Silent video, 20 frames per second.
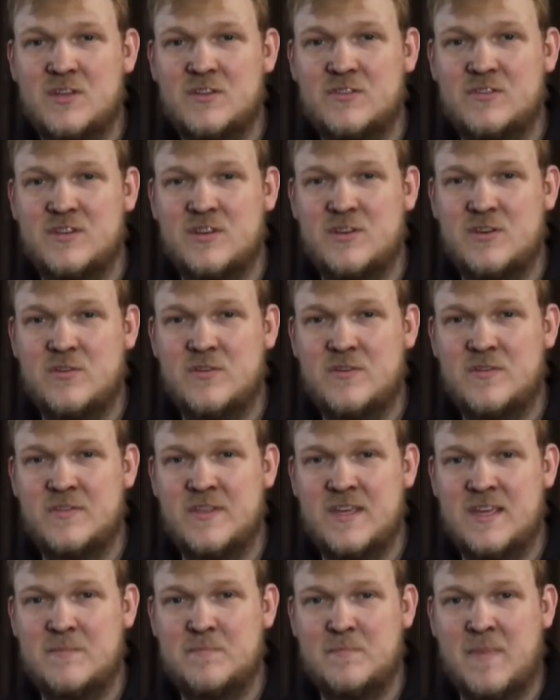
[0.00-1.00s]
to
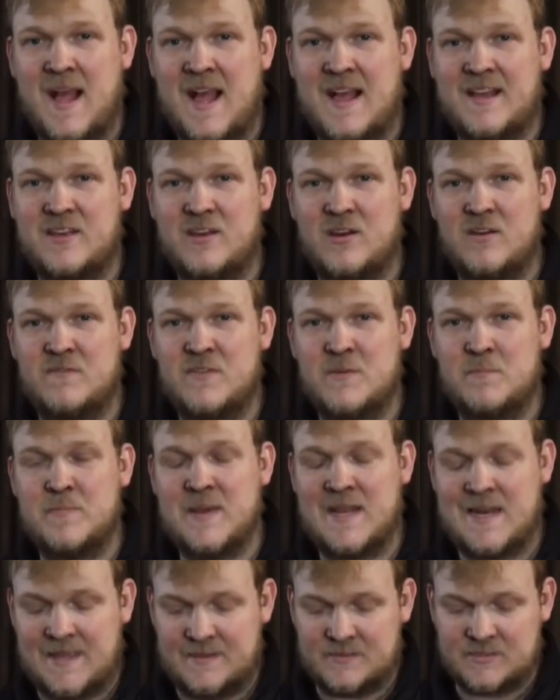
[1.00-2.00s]
the back of the
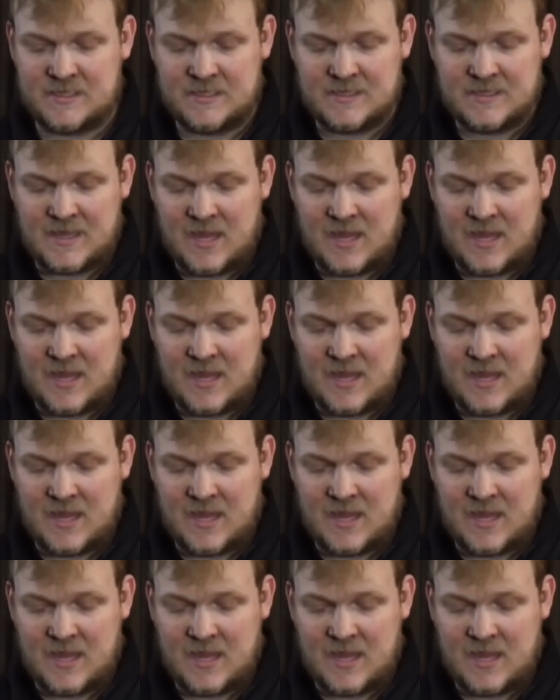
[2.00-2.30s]
billet.